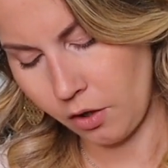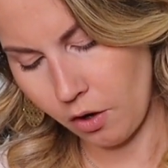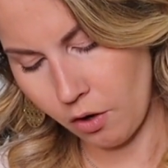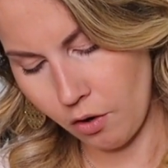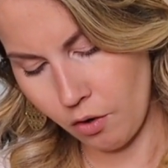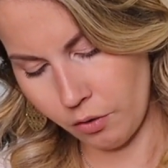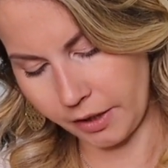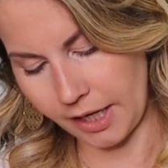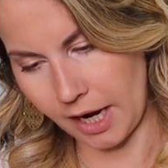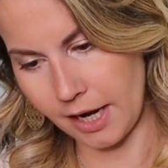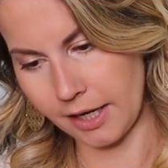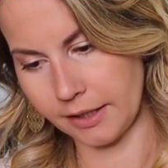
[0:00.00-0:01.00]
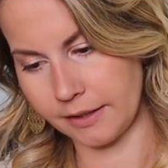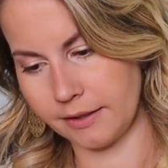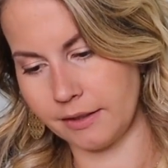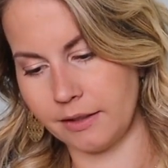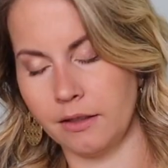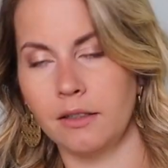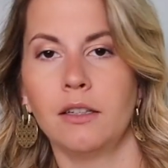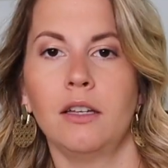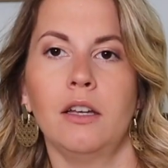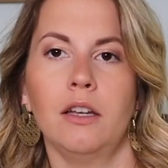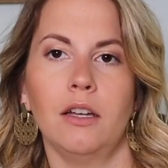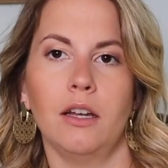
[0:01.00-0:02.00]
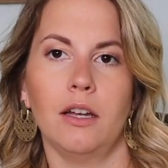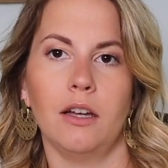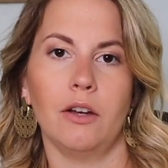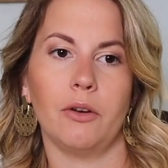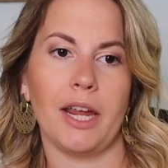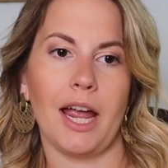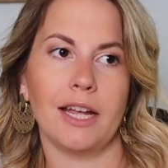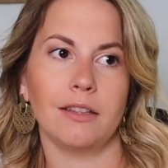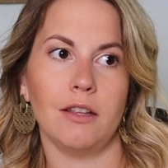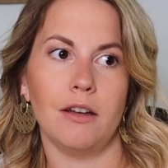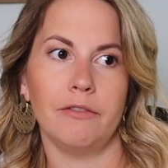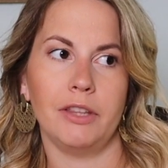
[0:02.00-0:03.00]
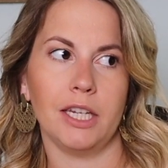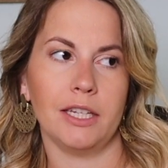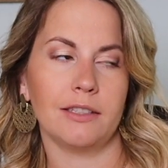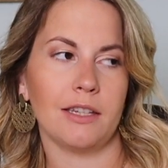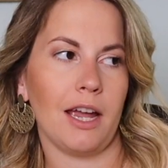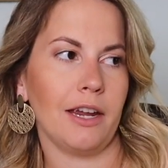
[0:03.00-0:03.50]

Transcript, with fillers: Oh, yes. Okay, I love these.